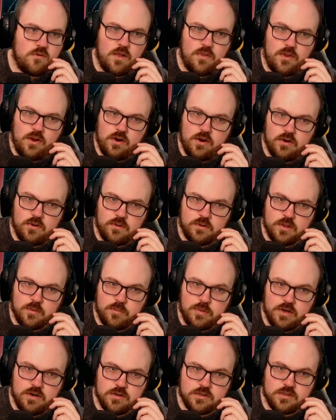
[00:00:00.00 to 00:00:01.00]
Wow, they are going to hold
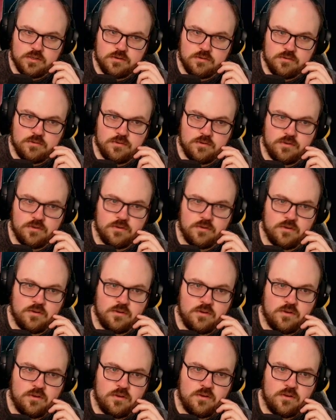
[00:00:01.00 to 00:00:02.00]
up Pierce.
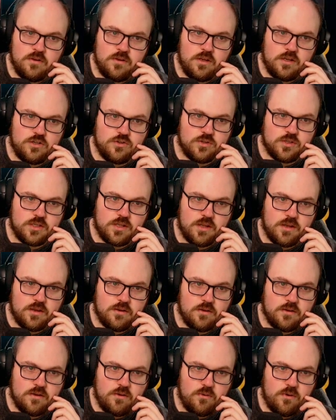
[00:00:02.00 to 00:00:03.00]

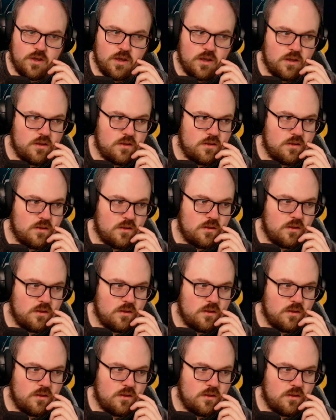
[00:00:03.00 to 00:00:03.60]
Interesting. Okay.